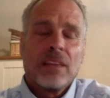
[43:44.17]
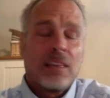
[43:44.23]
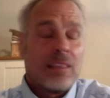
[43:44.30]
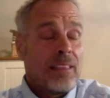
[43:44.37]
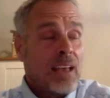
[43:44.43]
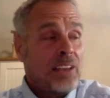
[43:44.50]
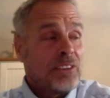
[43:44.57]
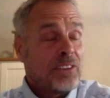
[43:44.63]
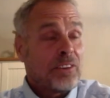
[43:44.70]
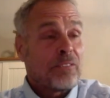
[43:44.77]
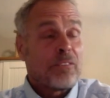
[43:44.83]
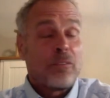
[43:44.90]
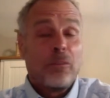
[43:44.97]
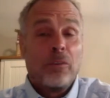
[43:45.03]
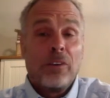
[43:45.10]
That's a
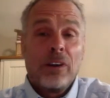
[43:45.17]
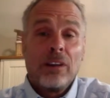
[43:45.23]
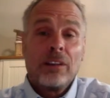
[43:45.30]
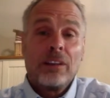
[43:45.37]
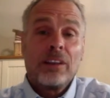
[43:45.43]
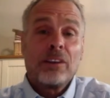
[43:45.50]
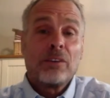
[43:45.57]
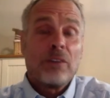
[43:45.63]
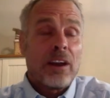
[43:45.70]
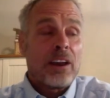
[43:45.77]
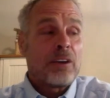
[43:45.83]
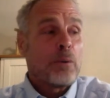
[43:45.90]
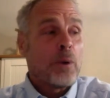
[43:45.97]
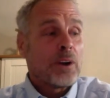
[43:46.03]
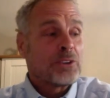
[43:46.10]
really great
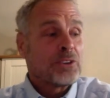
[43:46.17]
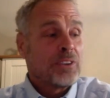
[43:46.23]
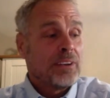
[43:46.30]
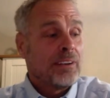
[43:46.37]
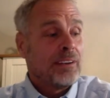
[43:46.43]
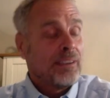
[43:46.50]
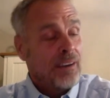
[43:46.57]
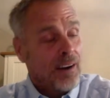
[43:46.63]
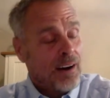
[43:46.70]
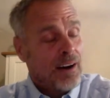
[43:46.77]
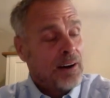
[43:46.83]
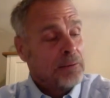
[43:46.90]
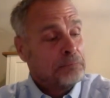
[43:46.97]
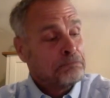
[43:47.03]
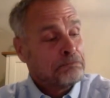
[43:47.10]
question.
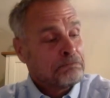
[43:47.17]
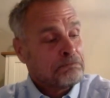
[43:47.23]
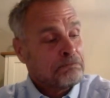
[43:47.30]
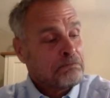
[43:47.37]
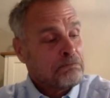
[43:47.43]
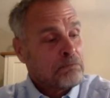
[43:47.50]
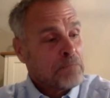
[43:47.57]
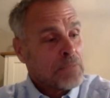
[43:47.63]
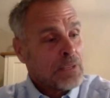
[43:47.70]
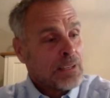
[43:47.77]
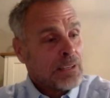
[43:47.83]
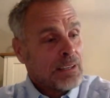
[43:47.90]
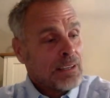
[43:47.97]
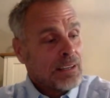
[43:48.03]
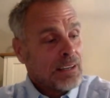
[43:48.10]
Um,
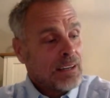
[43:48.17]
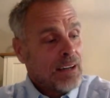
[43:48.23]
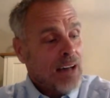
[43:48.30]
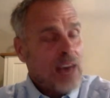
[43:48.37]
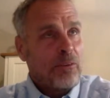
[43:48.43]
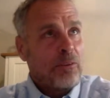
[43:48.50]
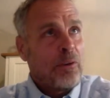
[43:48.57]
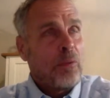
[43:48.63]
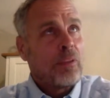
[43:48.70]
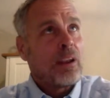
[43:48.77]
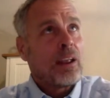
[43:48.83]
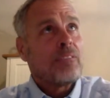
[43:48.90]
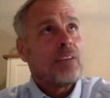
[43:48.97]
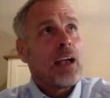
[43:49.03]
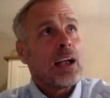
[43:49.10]
uh, I don't know that
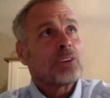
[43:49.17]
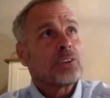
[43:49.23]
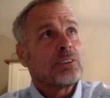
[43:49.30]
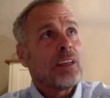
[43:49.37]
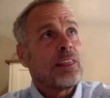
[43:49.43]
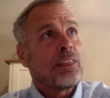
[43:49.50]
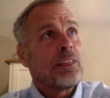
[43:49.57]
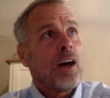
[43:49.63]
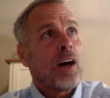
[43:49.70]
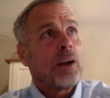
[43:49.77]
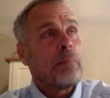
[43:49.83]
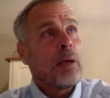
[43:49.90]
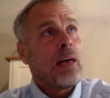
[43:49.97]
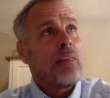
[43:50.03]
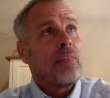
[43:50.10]
I've actually thought
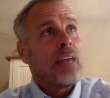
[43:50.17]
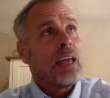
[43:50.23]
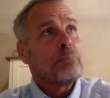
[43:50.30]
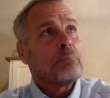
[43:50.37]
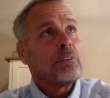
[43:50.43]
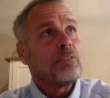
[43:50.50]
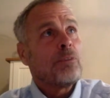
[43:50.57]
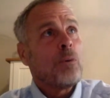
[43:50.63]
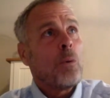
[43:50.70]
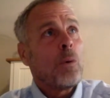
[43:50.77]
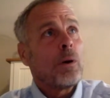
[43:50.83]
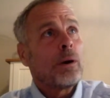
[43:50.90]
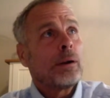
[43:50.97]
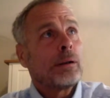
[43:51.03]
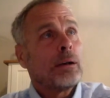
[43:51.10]
about that
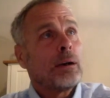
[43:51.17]
before.